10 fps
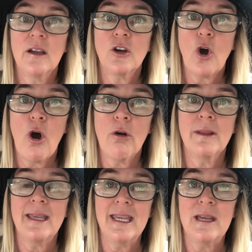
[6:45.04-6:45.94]

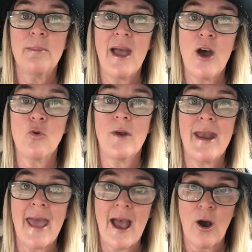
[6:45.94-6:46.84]
Calling him out
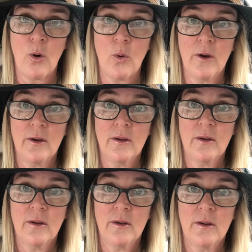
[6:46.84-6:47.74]
now
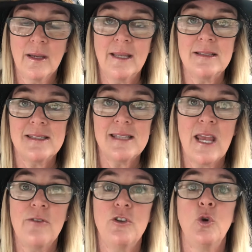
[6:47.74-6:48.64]
can
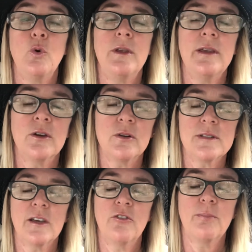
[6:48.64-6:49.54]
save you
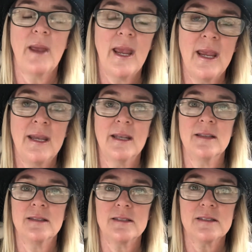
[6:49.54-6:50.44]
years of pain
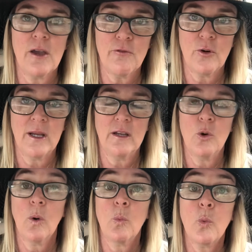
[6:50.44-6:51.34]
and suffering.
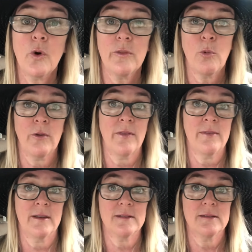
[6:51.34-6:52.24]
You are worth more than
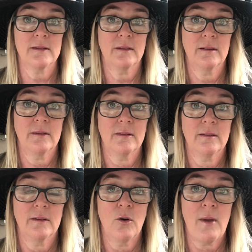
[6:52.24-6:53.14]
this.
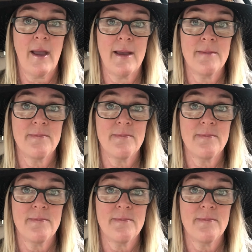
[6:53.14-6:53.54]
Okay?